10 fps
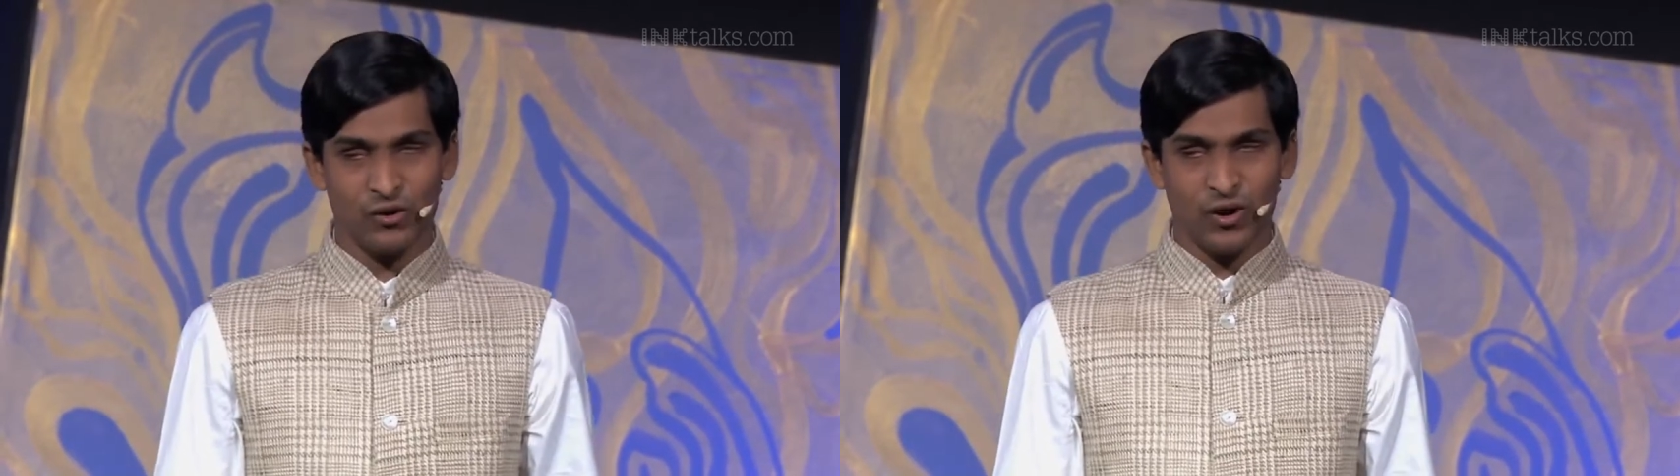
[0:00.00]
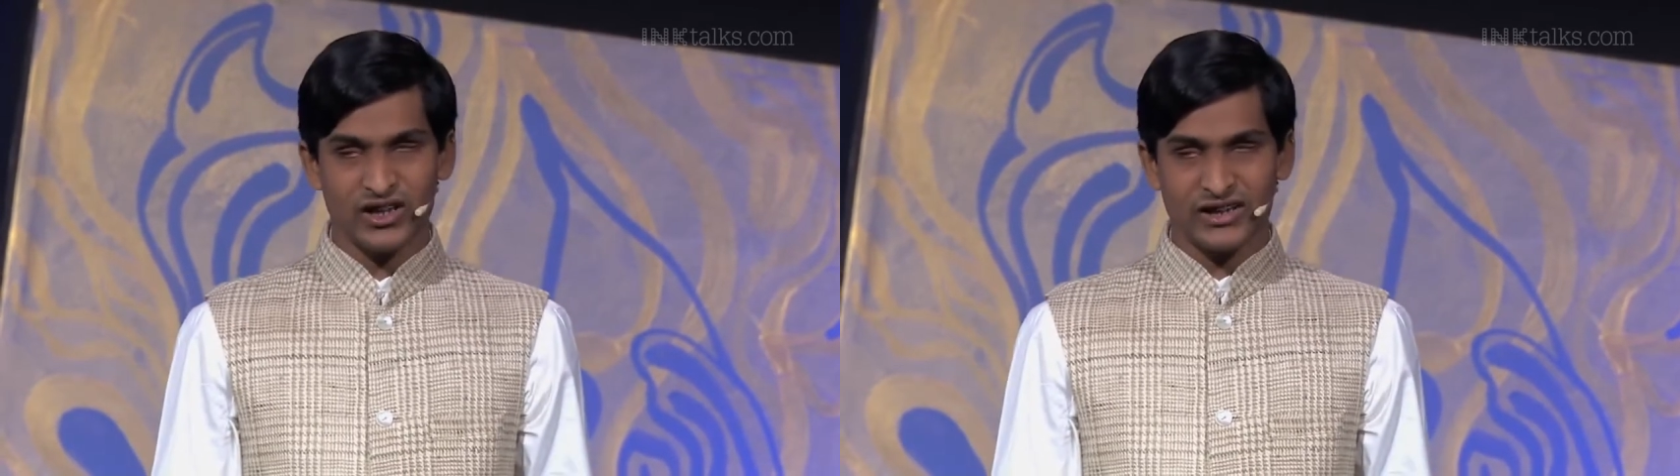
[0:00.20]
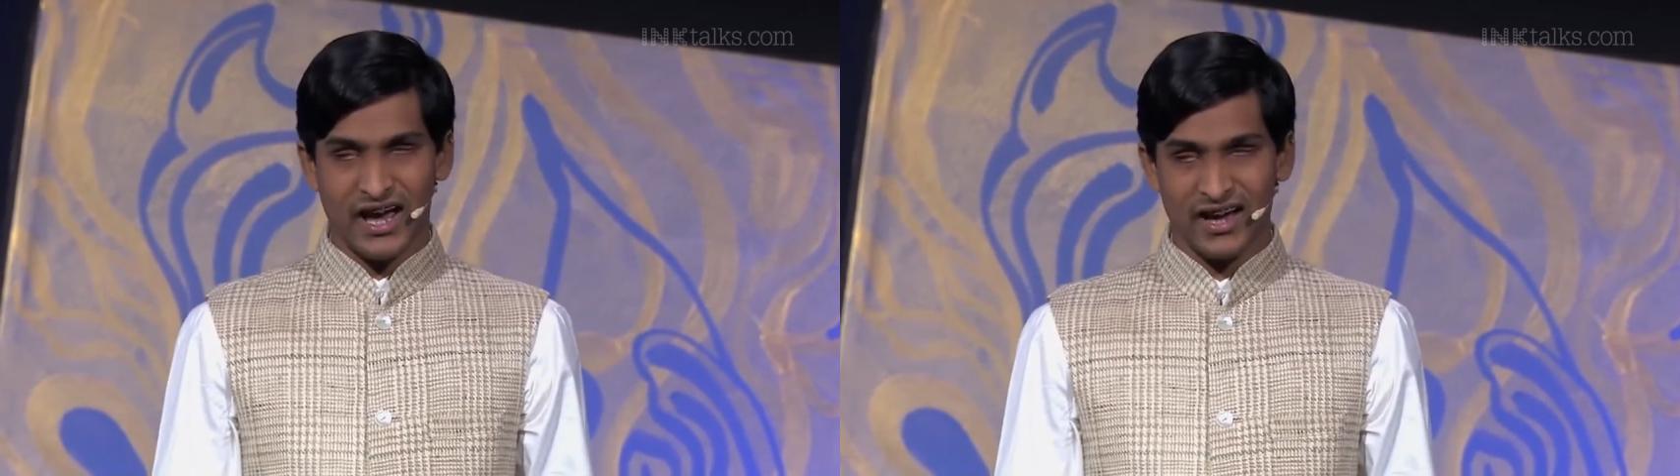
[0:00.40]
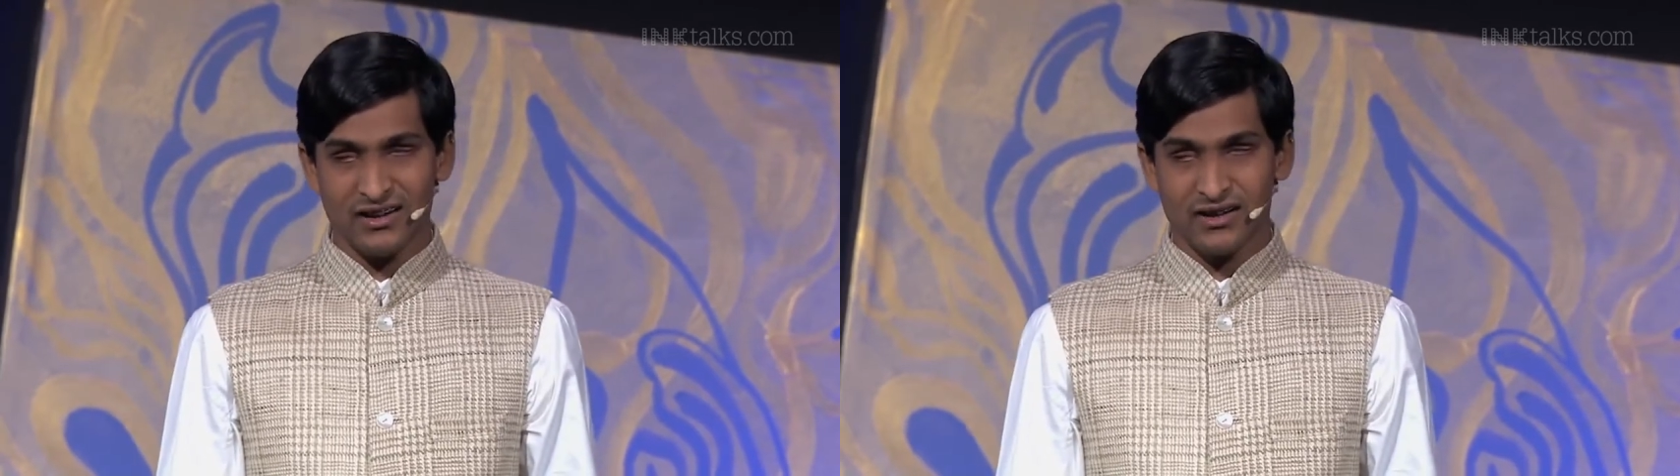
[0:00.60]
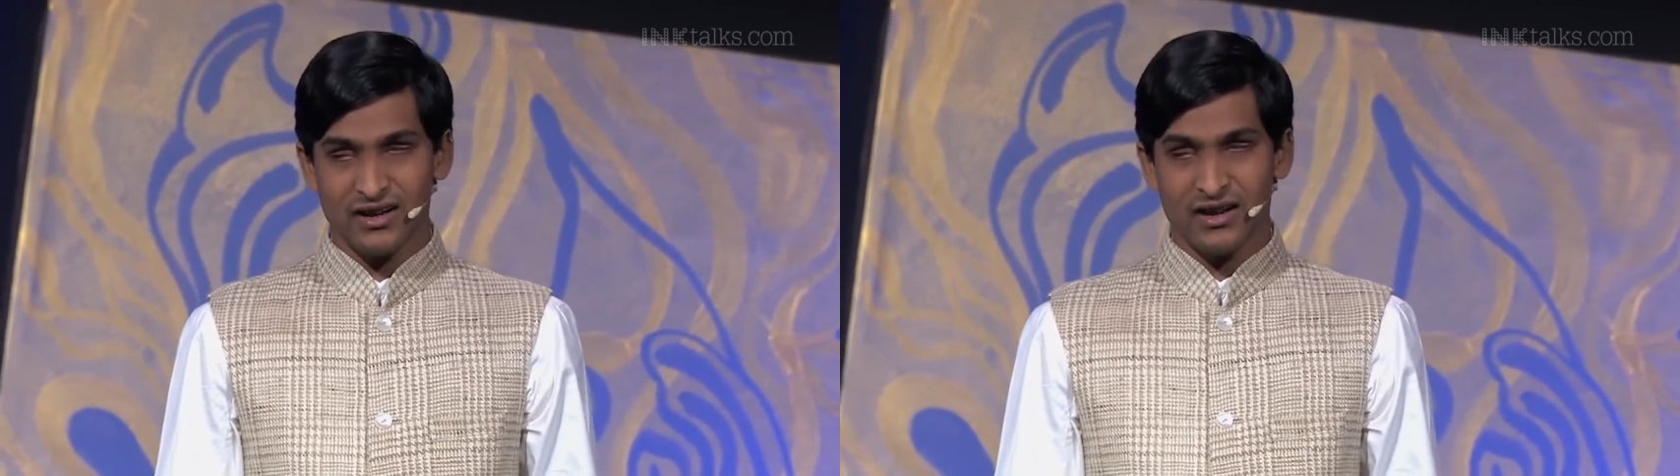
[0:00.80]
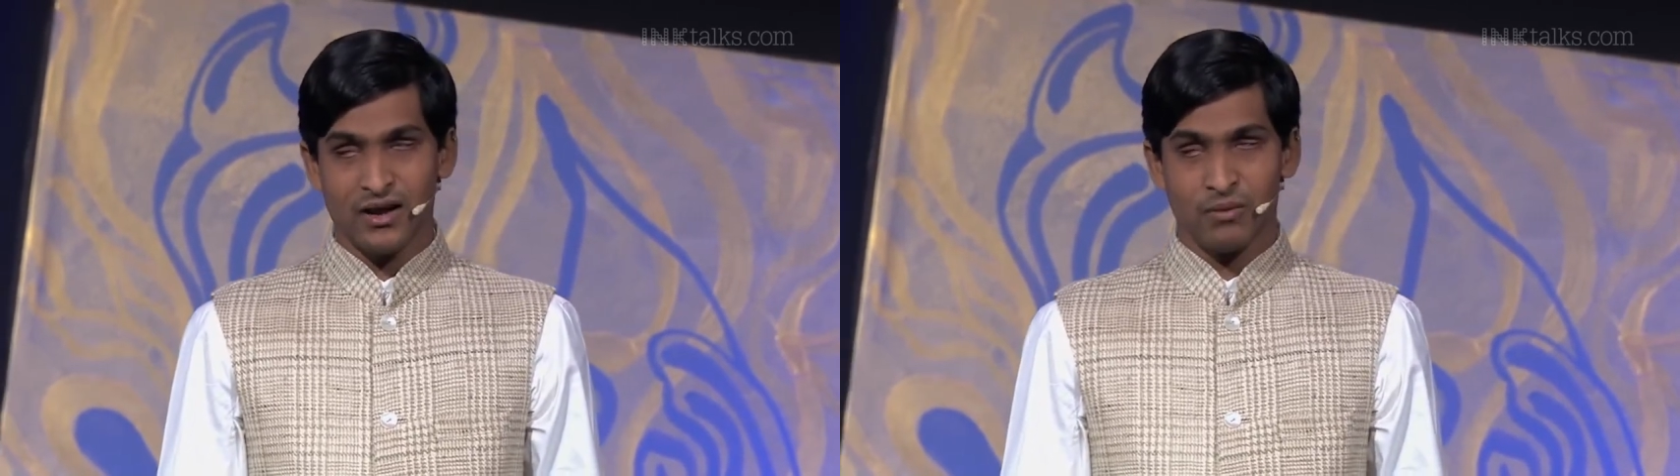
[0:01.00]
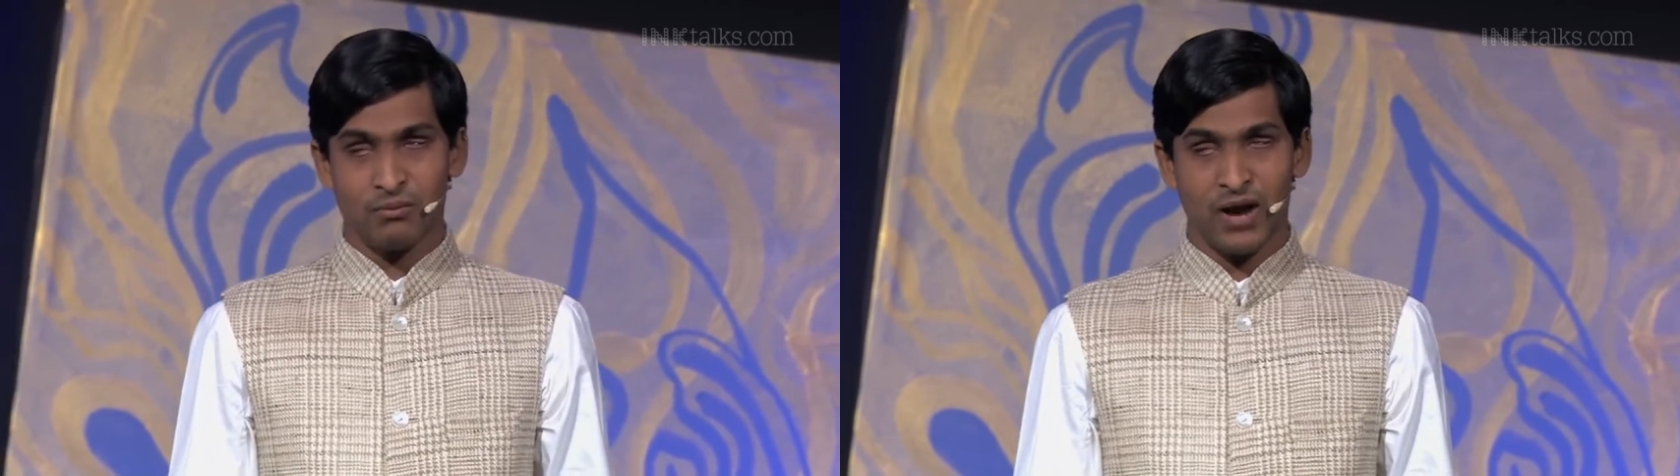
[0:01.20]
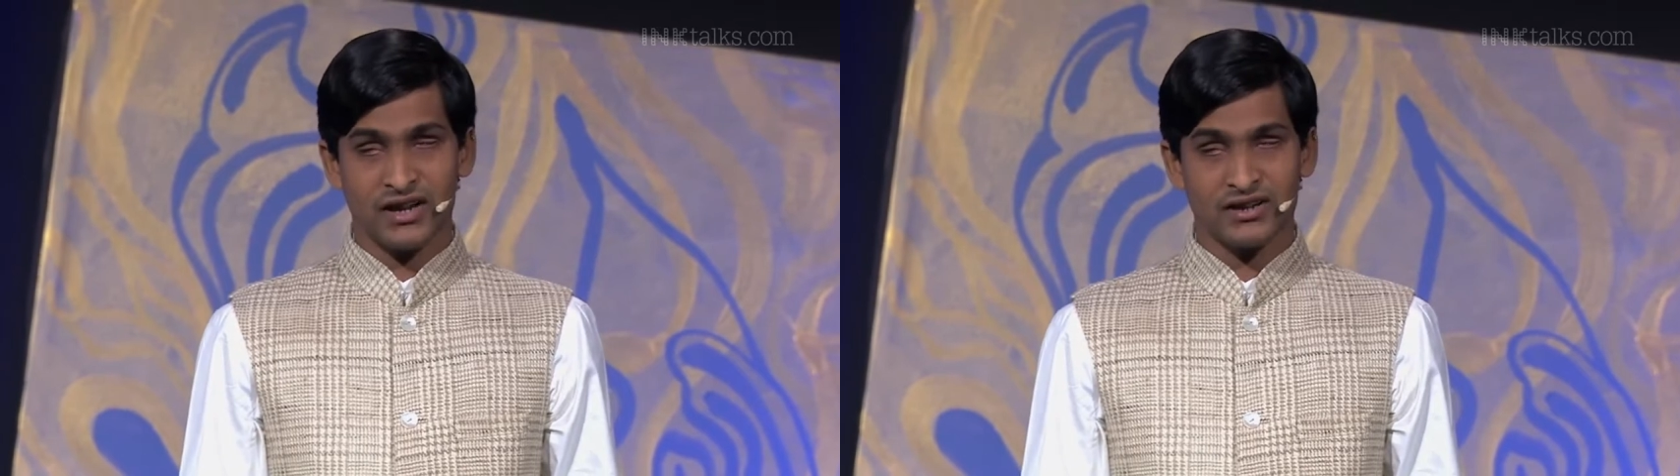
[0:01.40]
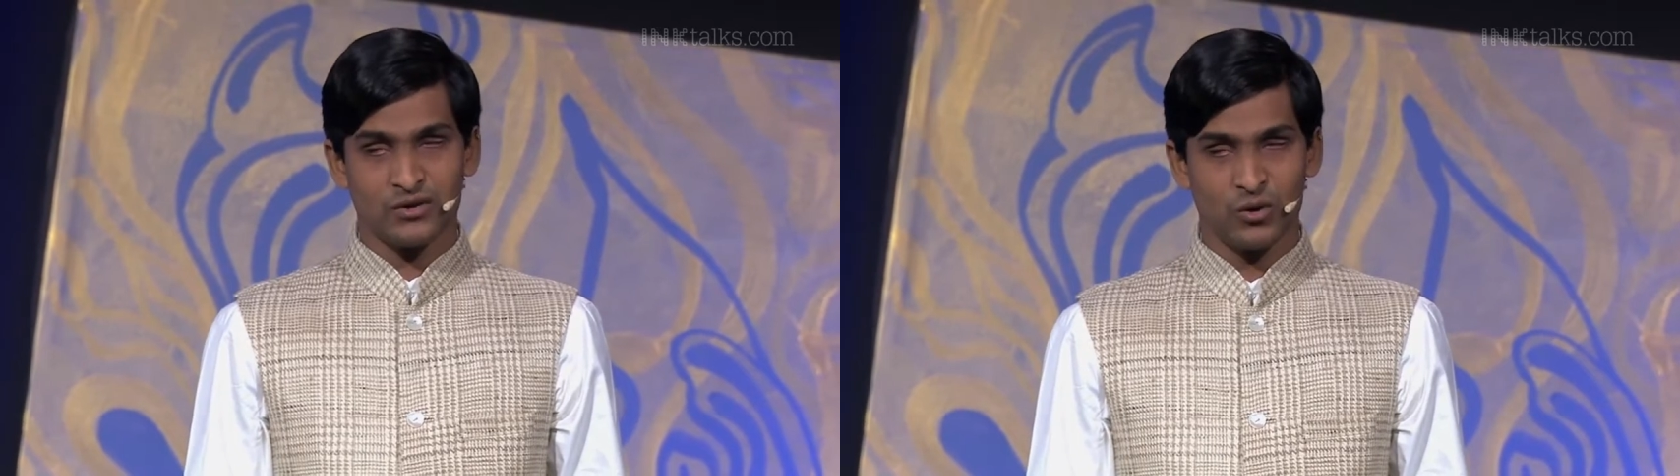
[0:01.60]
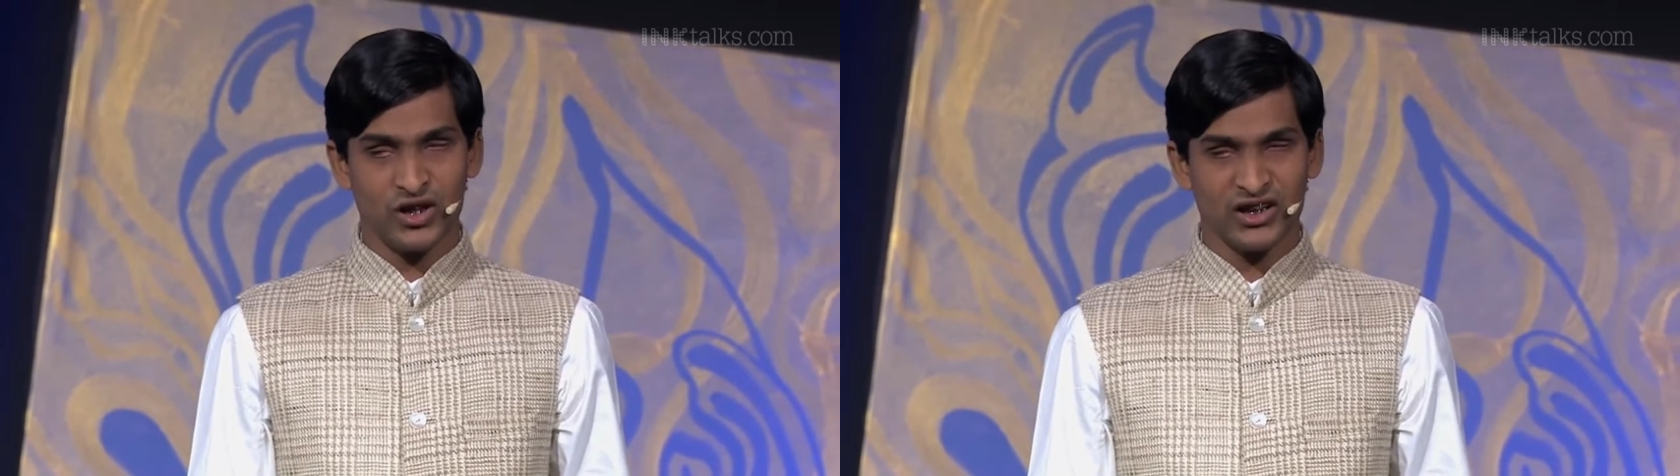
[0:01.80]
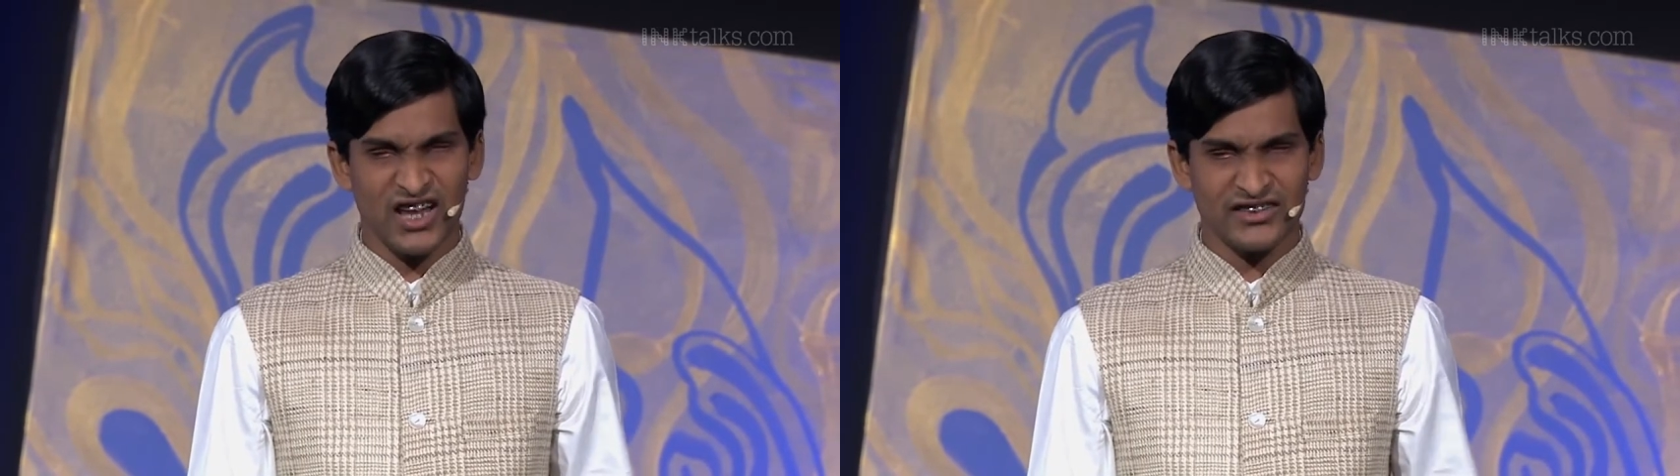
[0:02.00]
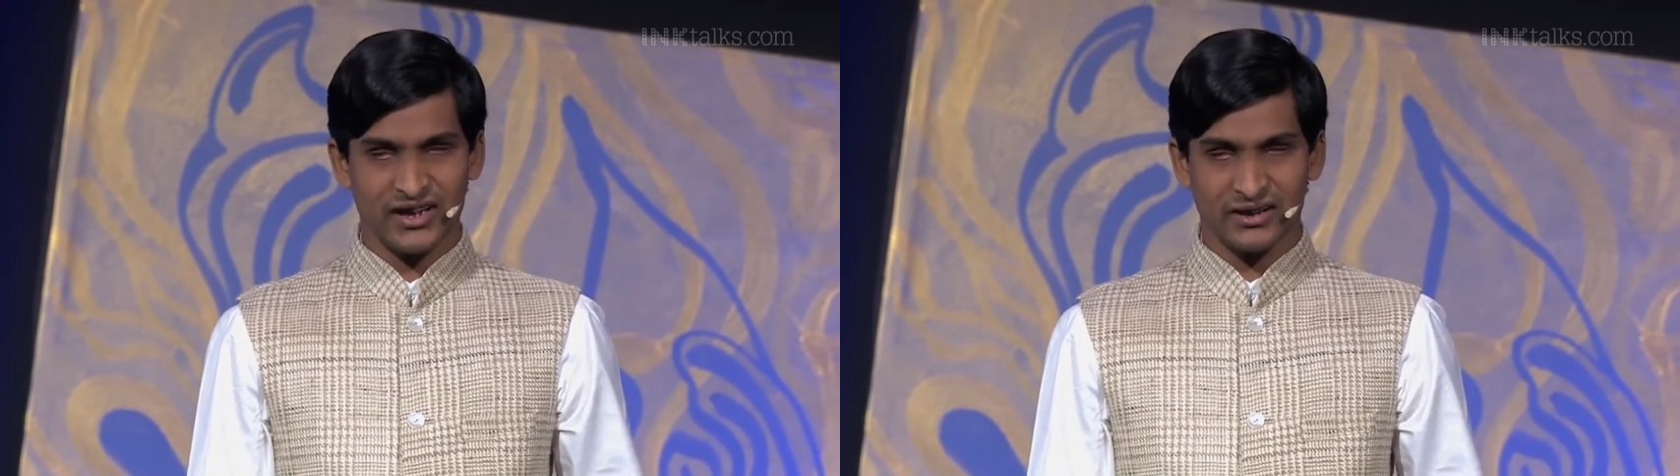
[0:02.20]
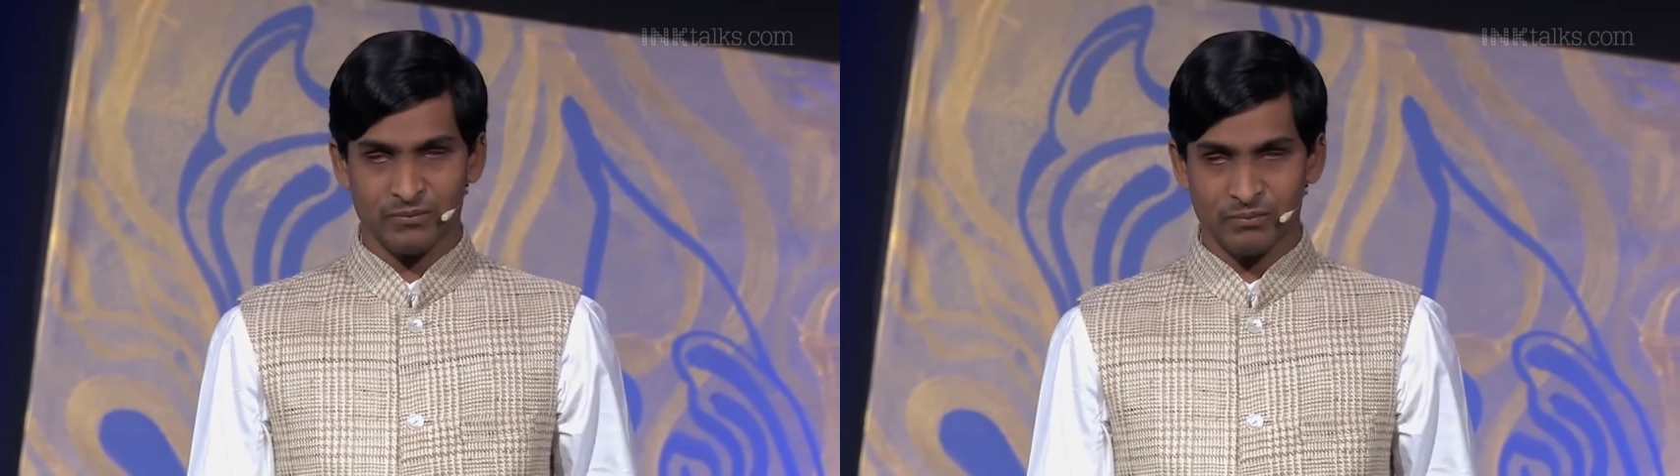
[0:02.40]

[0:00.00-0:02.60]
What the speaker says: going there, but doing nothing.